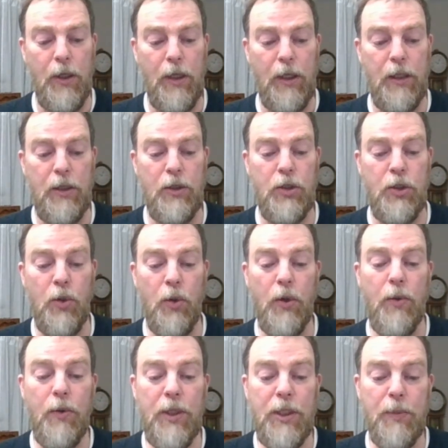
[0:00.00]
It is
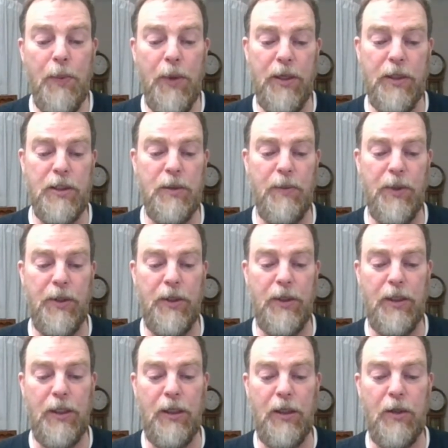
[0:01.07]
your
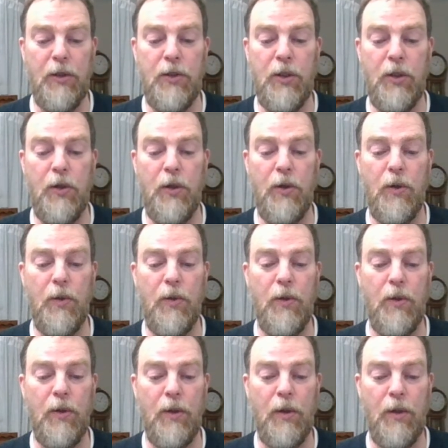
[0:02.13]
responsibility to know
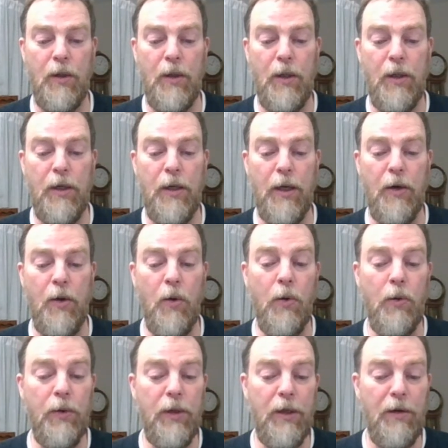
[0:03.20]
not
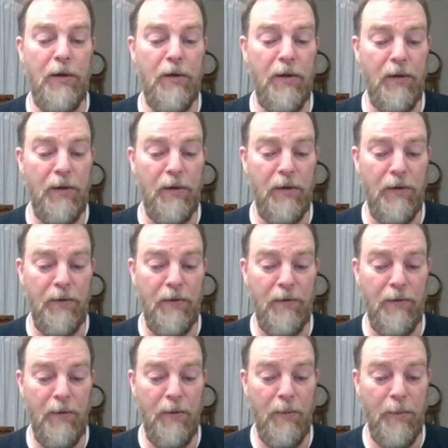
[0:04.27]
only
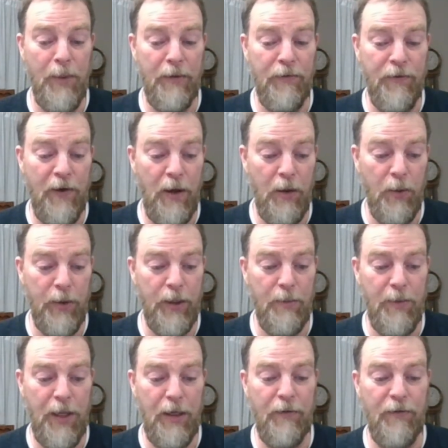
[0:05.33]
by following the
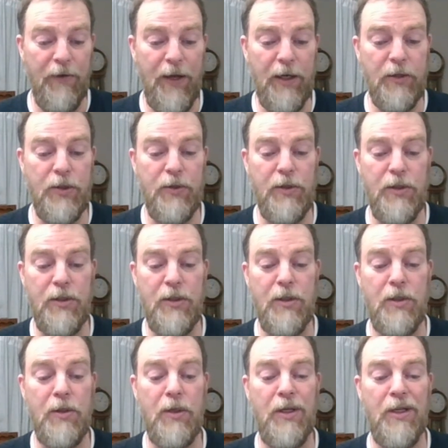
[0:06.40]

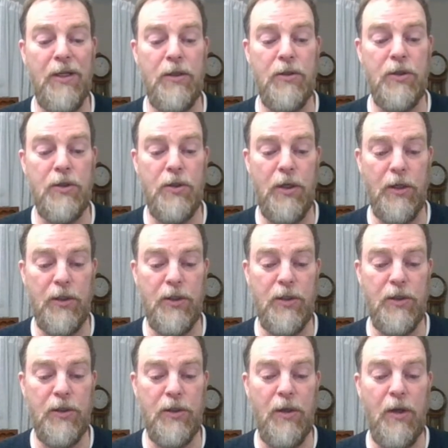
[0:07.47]
manufacturer's
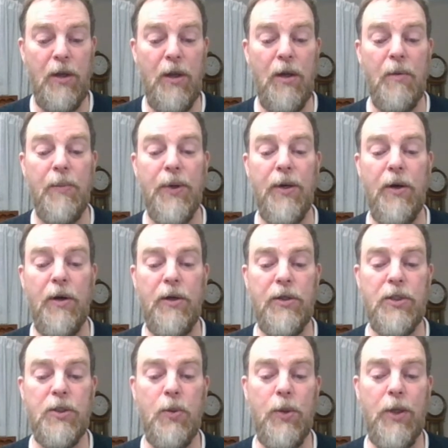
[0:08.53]
instructions, but
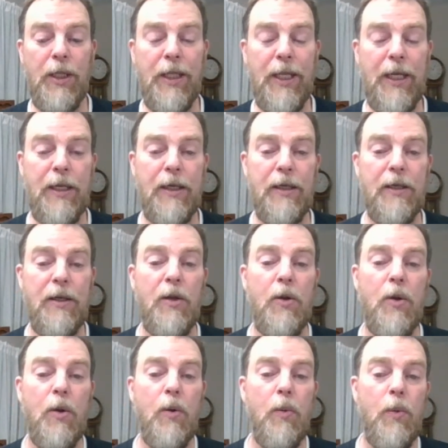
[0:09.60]
also related
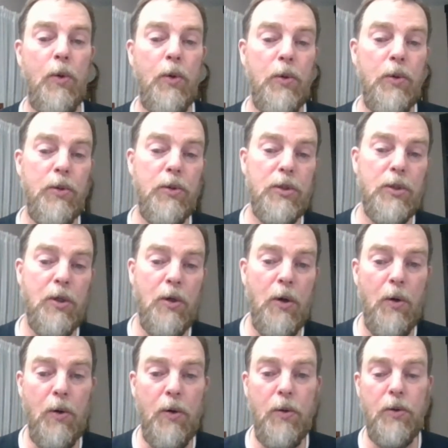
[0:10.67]
rules,
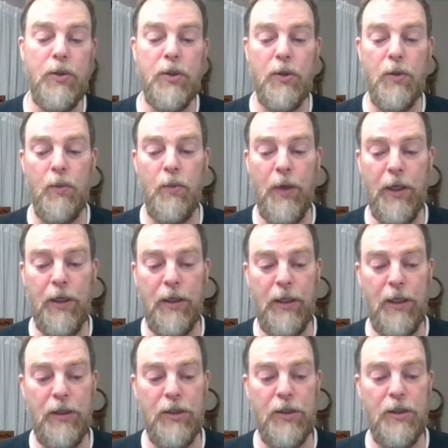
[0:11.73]
codes,
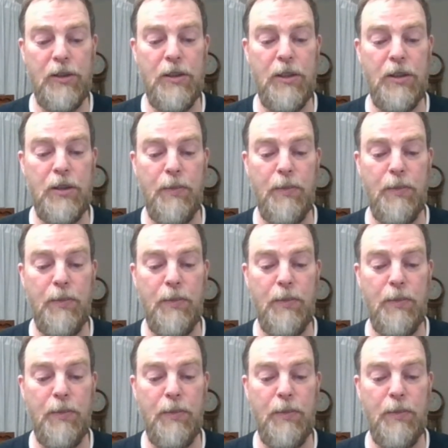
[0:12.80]
regulations, and